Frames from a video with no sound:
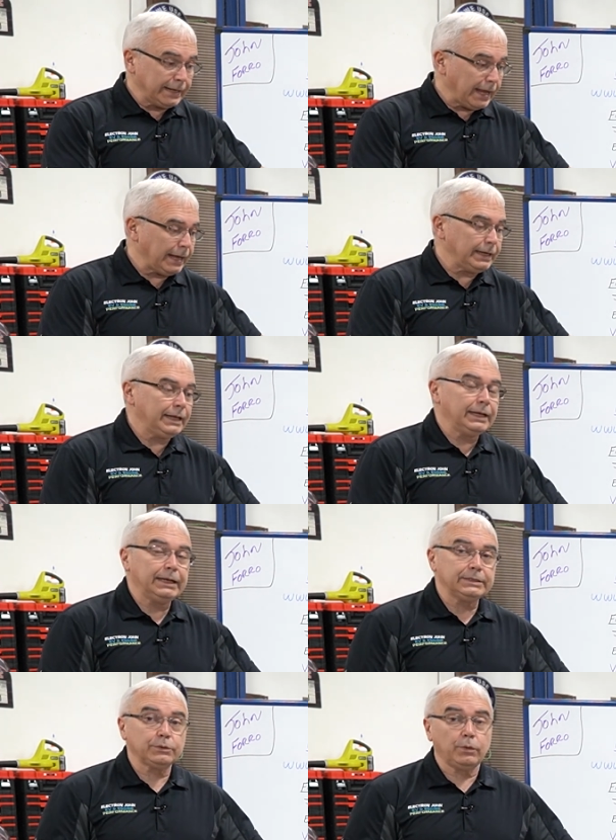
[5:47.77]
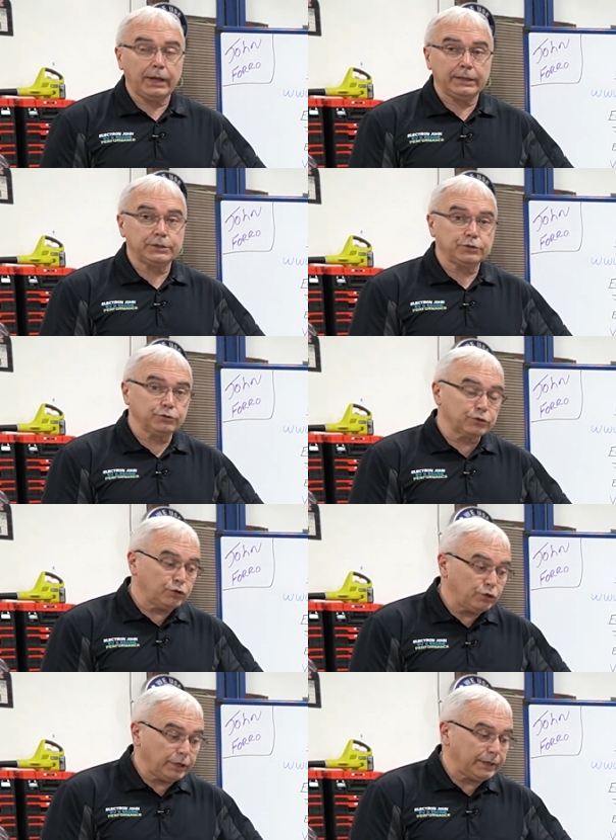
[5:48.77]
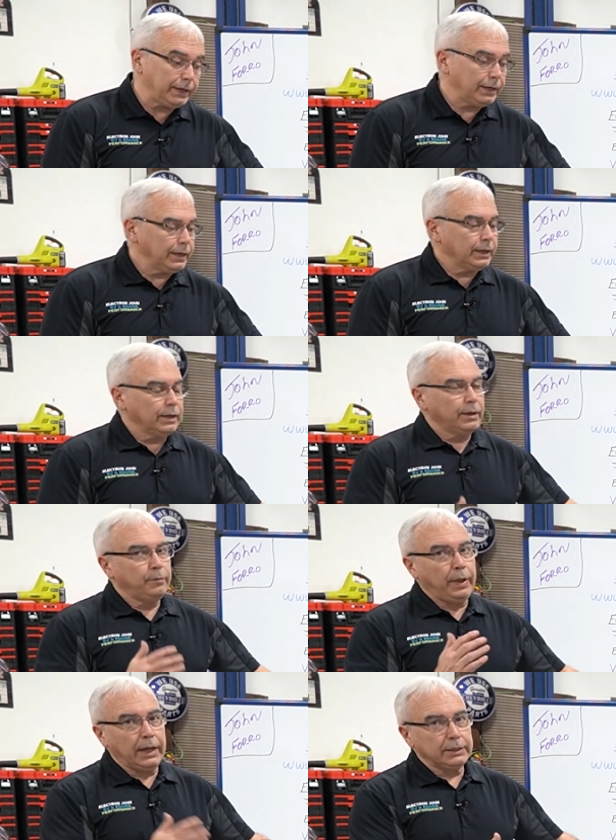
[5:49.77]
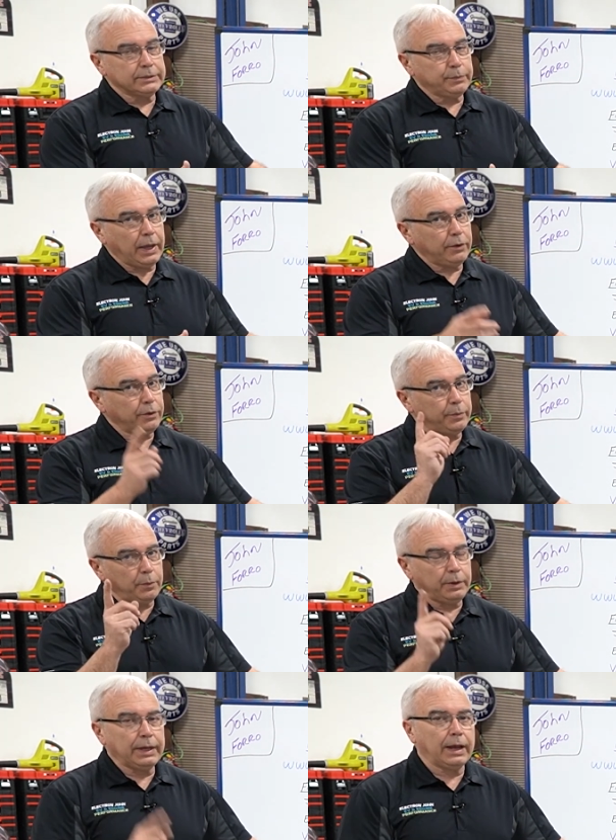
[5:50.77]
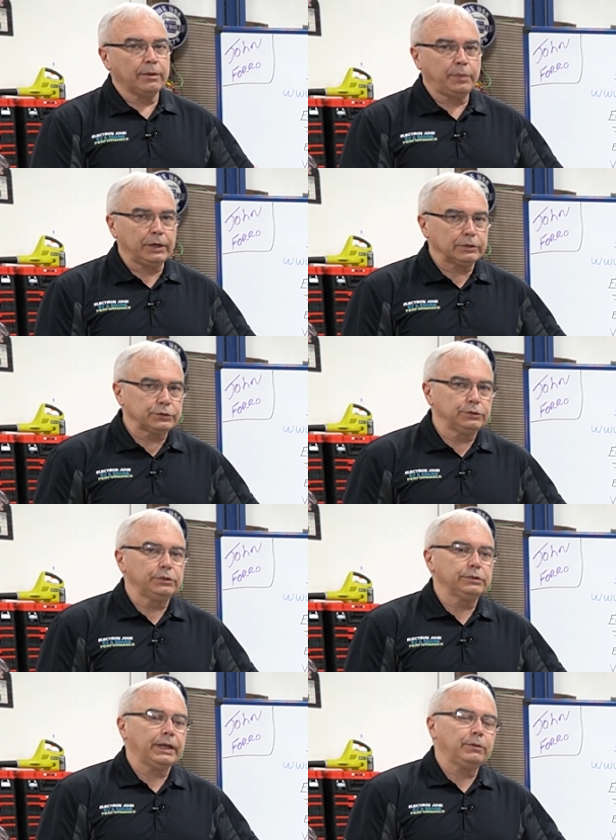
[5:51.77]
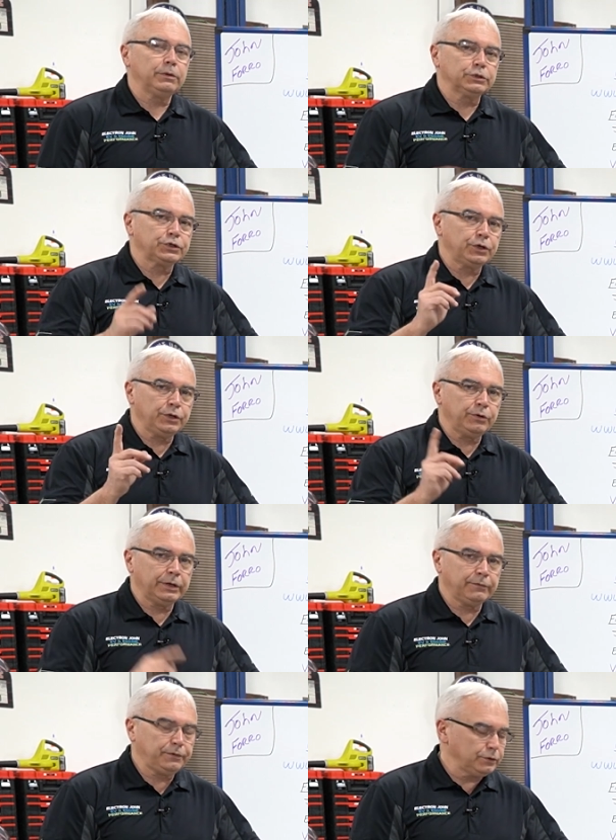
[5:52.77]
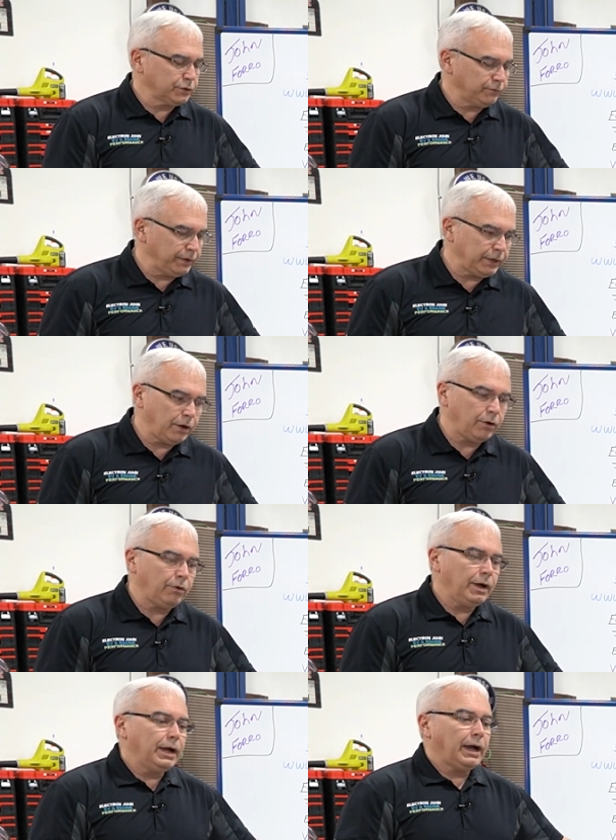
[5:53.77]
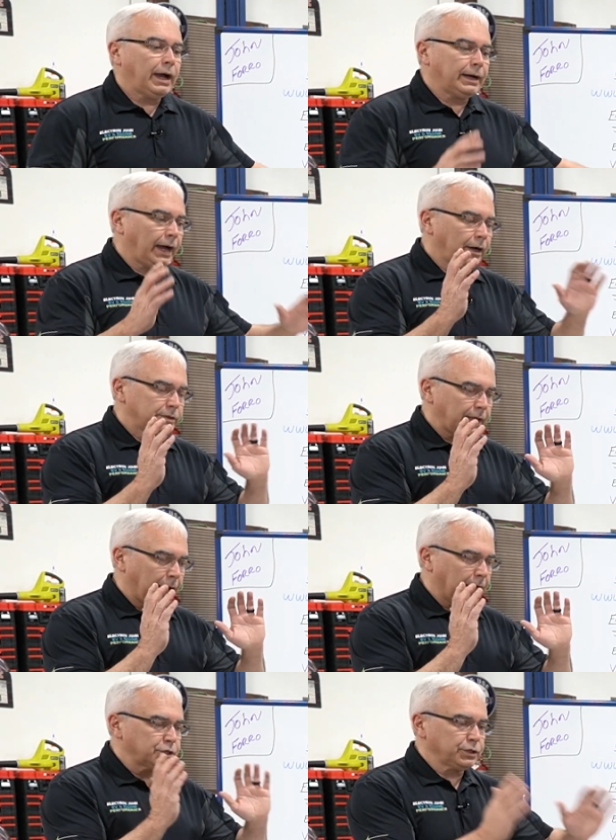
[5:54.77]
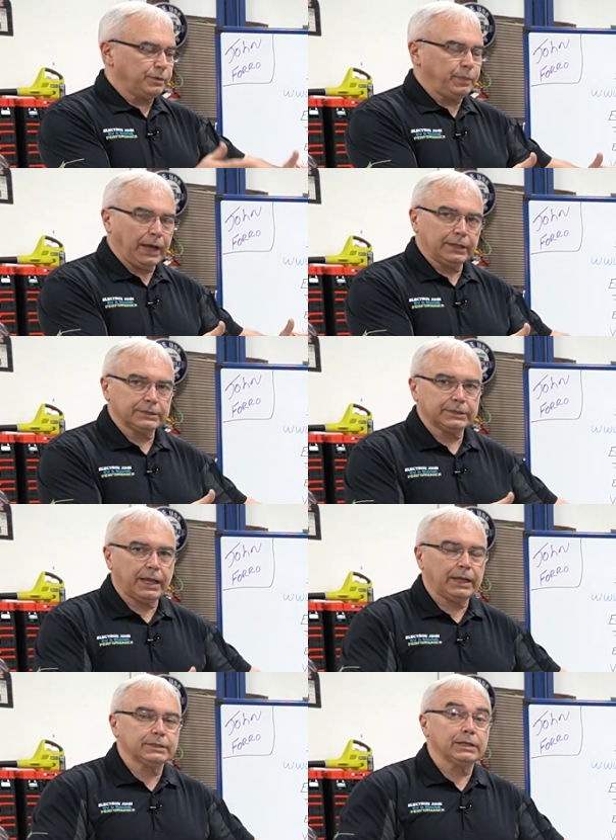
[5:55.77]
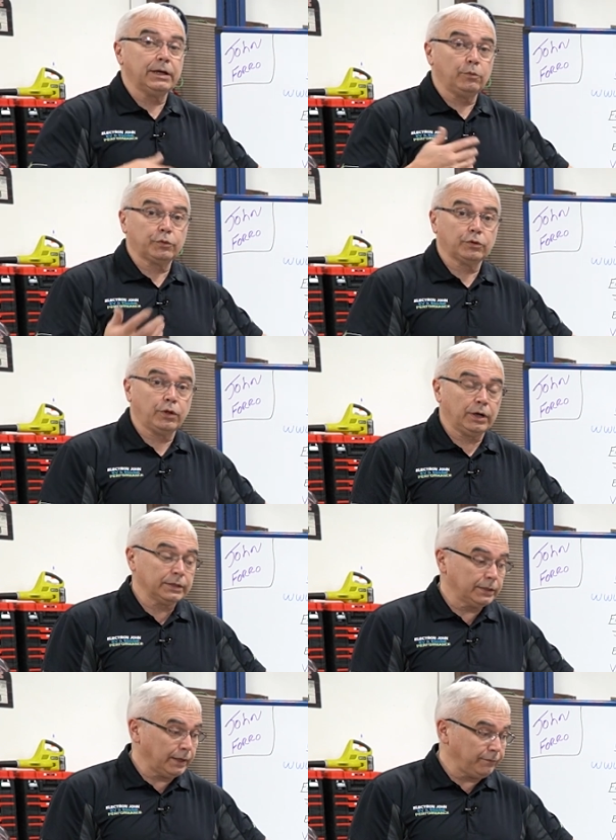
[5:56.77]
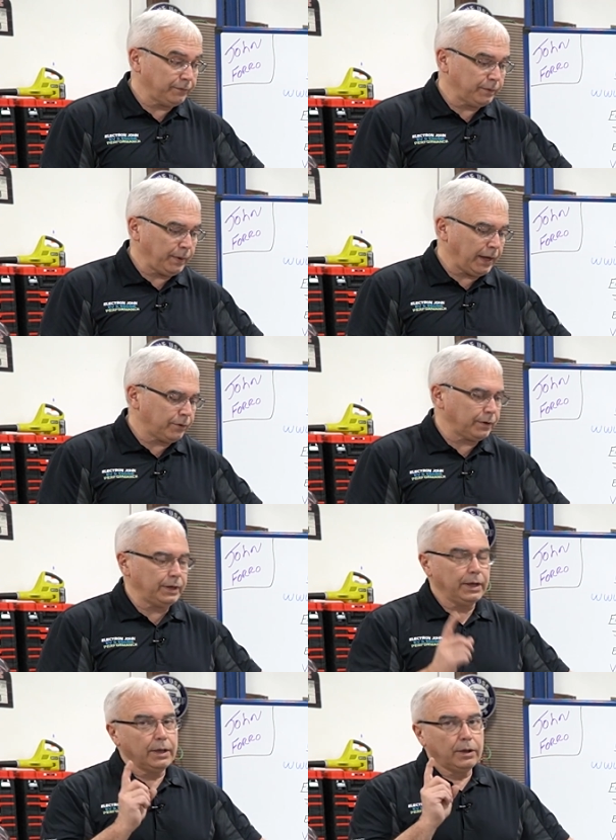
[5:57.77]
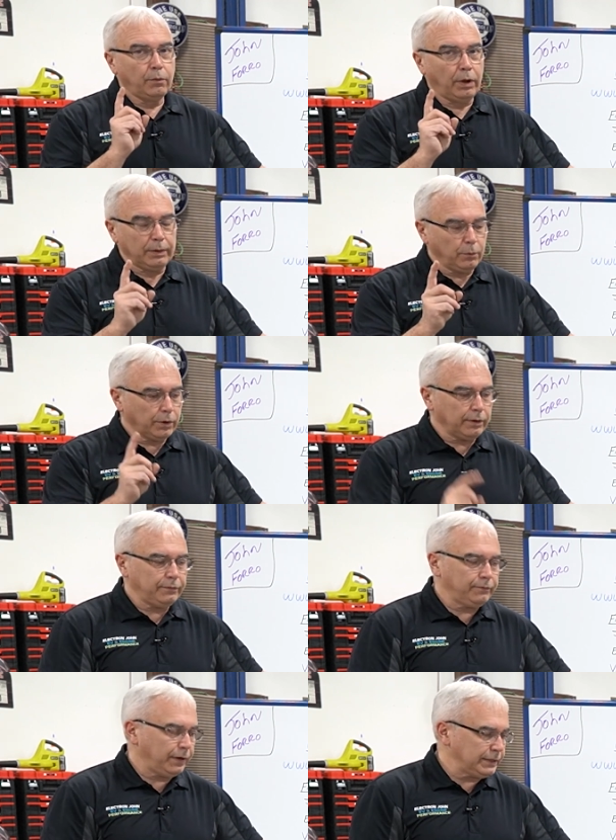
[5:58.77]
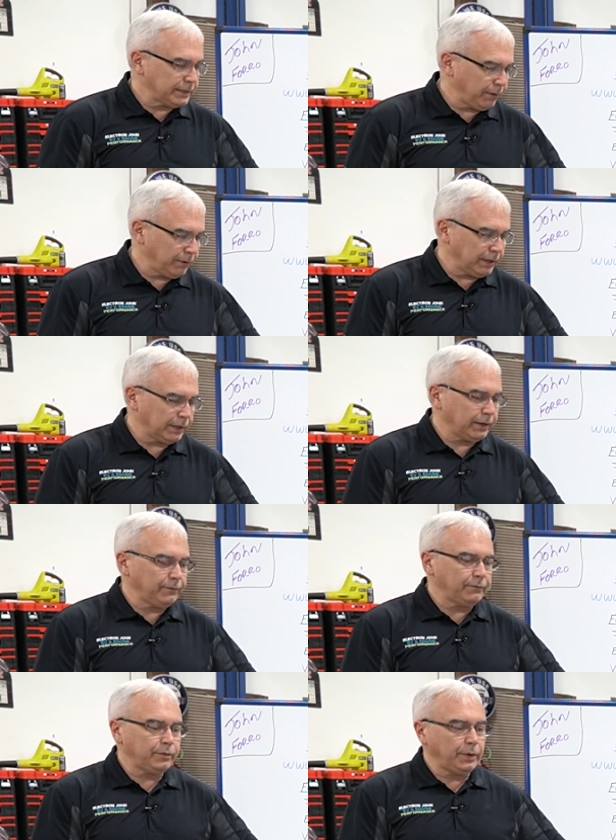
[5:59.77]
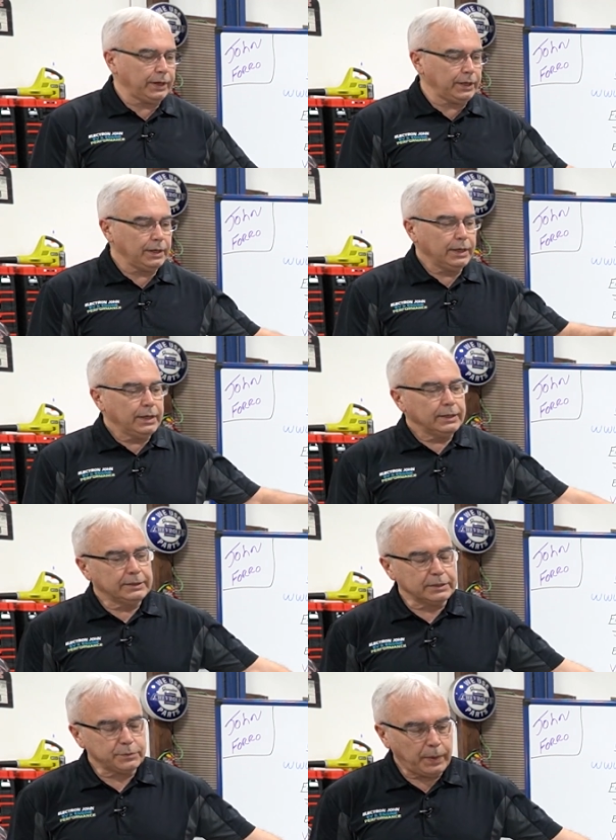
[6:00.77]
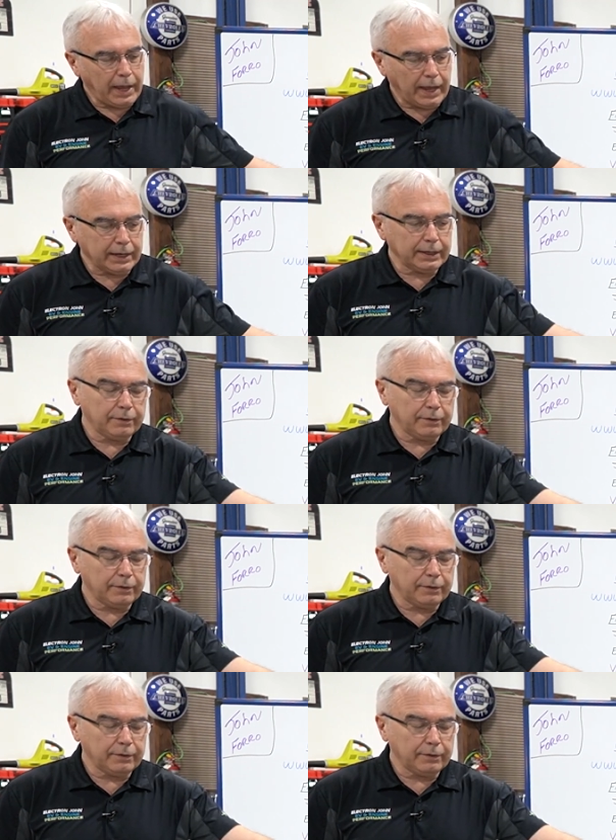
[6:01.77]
again, it is a way that you could balance a battery, but we got a better tool that we'll show you in a future video on how to actually balance that to help prolong the life of the battery. One word of advice I want to give everybody, this pack